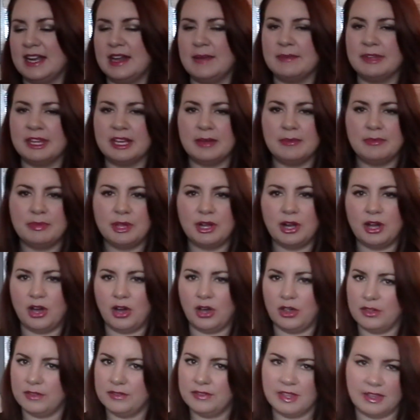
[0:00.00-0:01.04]
I'm going to put
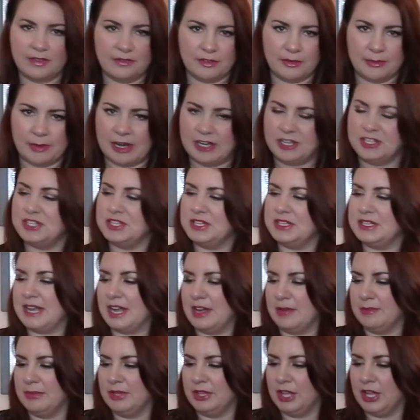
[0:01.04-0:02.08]
all of the information
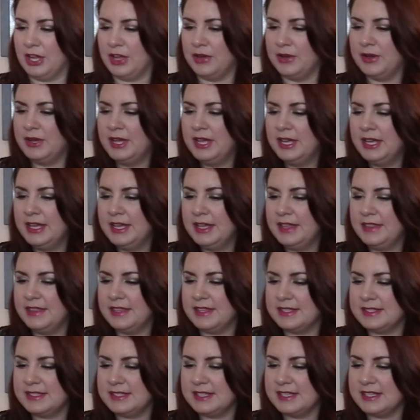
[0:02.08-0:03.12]
down below.
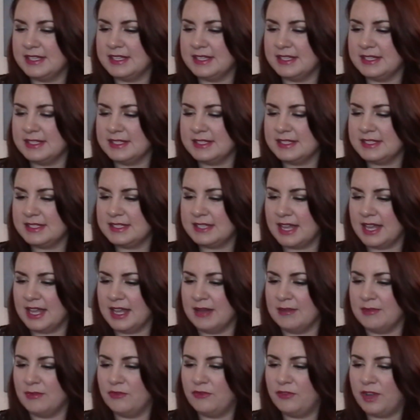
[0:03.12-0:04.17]
This is
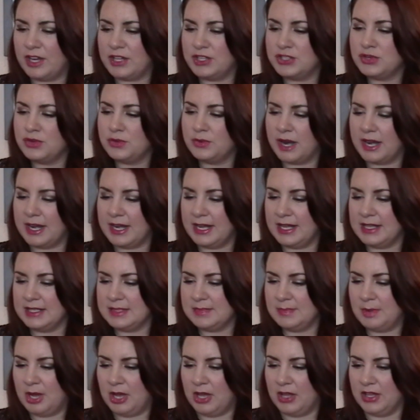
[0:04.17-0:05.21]
Facial Radiance
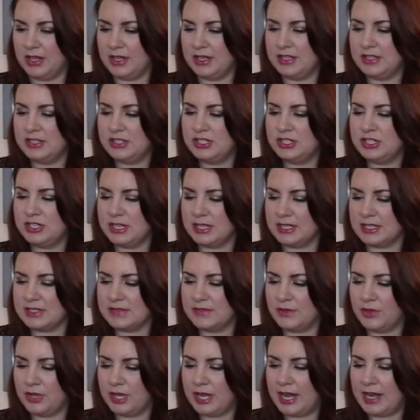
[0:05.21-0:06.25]
Polish,
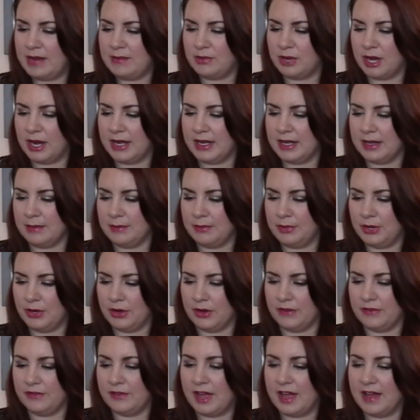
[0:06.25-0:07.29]
Exfoliate, Brighten, and
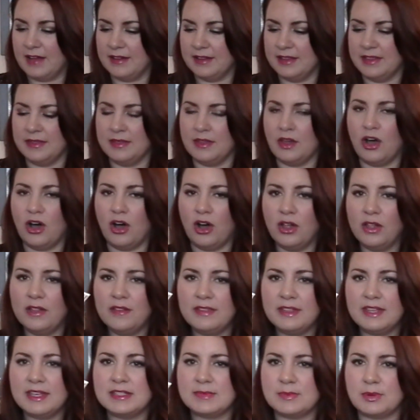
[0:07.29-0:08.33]
Purify. And all of
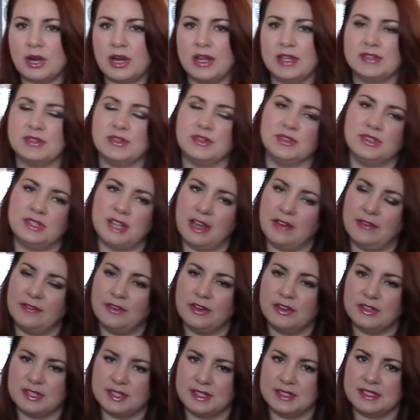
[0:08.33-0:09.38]
these products are safe
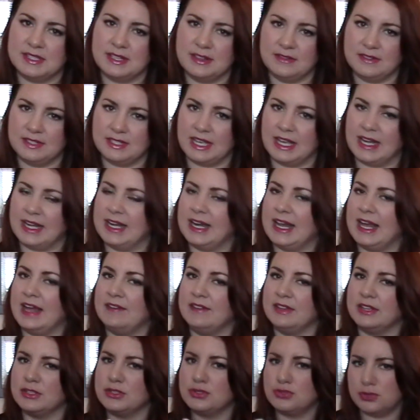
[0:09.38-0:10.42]
for sensitive skin, and I have
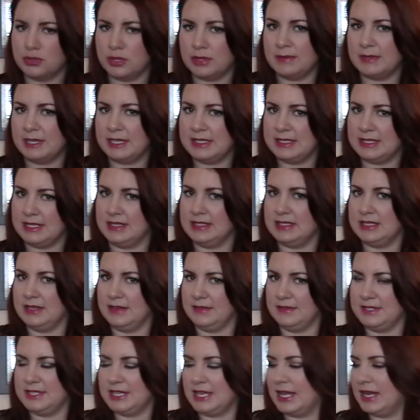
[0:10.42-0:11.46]
extremely
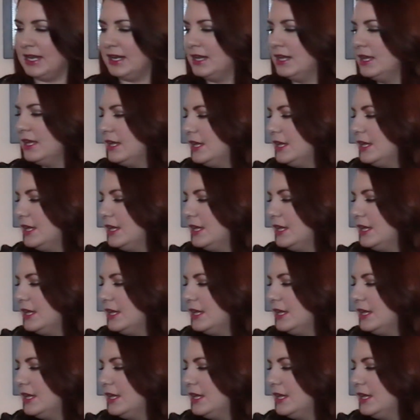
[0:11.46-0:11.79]
sensitive skin.